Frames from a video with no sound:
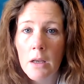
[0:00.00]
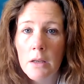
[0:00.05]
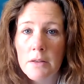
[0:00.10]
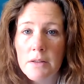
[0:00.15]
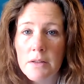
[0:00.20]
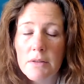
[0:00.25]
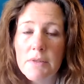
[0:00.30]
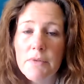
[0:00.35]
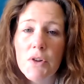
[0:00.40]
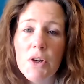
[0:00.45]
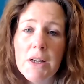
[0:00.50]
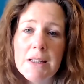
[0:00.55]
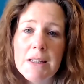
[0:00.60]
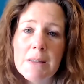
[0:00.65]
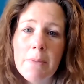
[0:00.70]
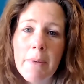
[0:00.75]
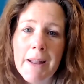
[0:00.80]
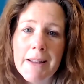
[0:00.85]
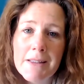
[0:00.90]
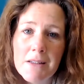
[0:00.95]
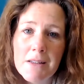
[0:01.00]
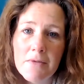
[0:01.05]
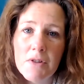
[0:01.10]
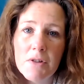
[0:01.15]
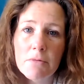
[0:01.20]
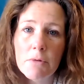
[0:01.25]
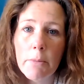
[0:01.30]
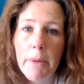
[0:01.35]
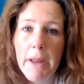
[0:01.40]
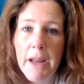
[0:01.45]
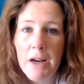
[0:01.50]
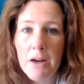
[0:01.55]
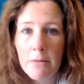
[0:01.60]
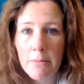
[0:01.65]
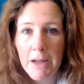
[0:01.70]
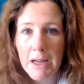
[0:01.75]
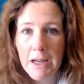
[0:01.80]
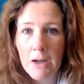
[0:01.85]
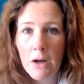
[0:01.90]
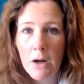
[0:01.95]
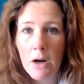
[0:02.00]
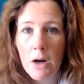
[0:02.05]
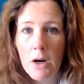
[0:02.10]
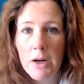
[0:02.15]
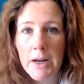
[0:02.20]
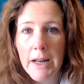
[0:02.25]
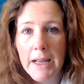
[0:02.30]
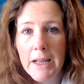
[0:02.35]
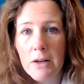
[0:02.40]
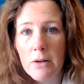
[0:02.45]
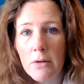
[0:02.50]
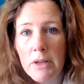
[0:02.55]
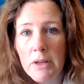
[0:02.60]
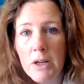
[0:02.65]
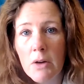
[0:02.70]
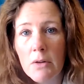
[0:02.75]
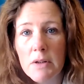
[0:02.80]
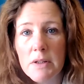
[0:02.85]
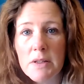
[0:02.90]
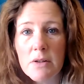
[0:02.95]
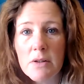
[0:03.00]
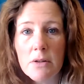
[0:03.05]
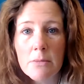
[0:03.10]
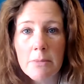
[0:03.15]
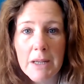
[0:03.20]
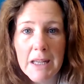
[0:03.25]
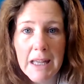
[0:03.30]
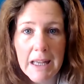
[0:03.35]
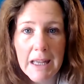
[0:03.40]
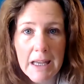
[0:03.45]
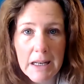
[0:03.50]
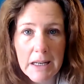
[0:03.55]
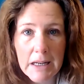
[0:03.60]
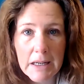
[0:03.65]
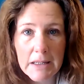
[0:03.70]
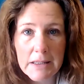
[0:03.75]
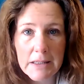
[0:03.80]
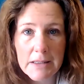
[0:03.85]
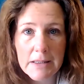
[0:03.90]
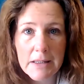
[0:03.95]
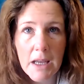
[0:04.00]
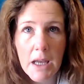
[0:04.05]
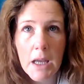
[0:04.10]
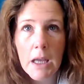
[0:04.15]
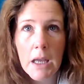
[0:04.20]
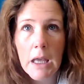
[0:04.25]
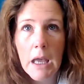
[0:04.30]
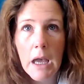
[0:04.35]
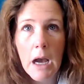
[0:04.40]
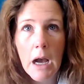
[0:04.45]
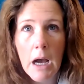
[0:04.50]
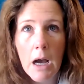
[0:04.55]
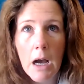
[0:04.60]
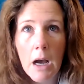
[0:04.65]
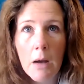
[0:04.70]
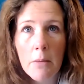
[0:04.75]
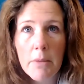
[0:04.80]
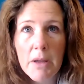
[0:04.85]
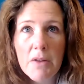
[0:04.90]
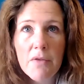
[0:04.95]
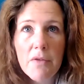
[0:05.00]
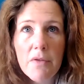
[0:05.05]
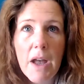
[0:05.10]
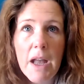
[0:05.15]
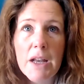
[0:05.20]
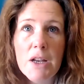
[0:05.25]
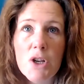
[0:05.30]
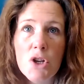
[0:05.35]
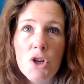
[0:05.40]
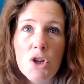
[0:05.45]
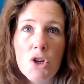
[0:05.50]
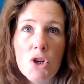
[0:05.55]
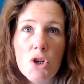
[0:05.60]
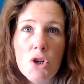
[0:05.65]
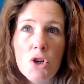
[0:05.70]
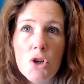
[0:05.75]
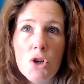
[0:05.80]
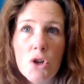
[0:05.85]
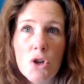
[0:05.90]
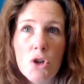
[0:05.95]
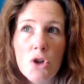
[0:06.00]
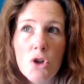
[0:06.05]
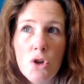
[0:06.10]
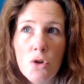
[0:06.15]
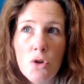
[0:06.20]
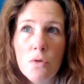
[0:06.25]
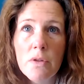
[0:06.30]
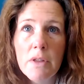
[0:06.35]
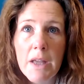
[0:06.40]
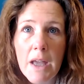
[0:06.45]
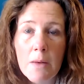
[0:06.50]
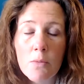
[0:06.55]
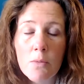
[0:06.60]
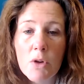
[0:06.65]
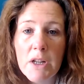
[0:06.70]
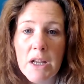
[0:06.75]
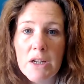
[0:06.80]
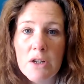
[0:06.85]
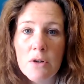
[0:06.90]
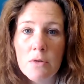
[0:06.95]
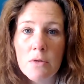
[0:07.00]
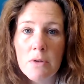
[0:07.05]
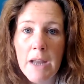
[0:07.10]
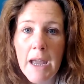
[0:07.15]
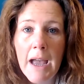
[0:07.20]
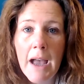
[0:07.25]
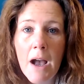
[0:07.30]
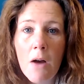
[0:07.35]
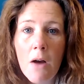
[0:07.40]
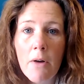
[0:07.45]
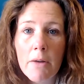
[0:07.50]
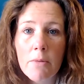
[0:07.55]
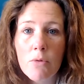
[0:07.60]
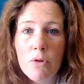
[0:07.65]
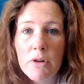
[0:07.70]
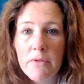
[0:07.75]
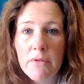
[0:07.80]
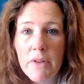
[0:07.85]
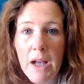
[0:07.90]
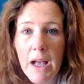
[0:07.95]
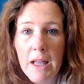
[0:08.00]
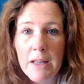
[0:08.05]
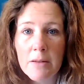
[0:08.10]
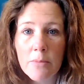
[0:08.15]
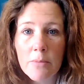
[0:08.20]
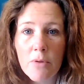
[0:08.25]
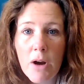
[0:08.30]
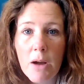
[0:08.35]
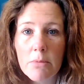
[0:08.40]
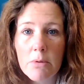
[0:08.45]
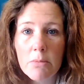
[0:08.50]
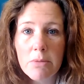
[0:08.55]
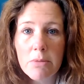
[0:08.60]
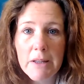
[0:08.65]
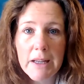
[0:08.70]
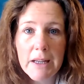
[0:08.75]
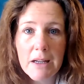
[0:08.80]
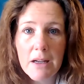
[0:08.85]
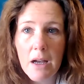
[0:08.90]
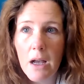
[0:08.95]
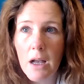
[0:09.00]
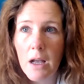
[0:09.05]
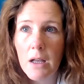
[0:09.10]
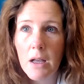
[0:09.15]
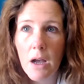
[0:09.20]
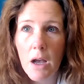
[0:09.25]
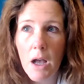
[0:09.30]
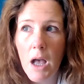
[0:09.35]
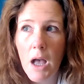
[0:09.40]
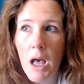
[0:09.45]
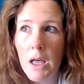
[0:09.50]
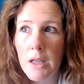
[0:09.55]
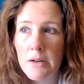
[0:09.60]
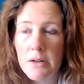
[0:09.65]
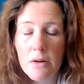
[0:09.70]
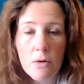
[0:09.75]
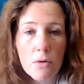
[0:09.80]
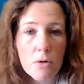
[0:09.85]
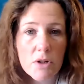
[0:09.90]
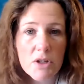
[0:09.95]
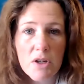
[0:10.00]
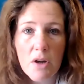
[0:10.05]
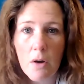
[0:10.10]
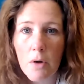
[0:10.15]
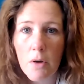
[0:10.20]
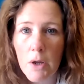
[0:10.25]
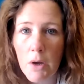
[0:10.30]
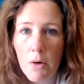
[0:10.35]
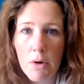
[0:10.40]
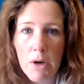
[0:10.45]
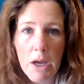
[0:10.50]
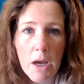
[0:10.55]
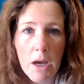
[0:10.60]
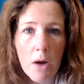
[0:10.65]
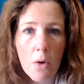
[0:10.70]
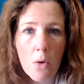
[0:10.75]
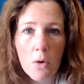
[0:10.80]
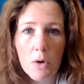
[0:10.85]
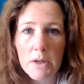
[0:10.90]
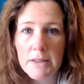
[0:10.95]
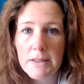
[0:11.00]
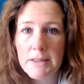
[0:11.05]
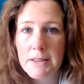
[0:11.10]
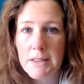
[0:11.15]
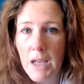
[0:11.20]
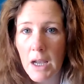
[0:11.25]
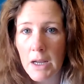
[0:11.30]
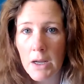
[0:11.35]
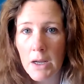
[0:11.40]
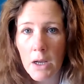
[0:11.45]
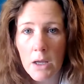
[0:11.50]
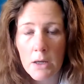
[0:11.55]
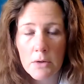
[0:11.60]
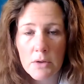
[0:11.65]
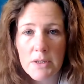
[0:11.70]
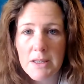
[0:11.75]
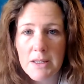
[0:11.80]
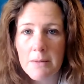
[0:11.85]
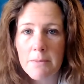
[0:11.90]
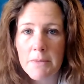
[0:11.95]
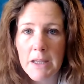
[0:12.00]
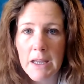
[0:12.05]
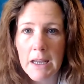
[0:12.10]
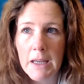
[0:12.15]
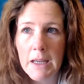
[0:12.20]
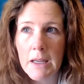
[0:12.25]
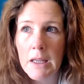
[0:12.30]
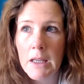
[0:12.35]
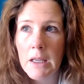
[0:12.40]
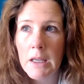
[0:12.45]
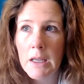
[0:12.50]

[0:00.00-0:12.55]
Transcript: So it's very expensive to repair my car. And I can only go to certain mechanics. If I knew then what I know now, I would have gotten probably a Honda or a Toyota or a Scion or something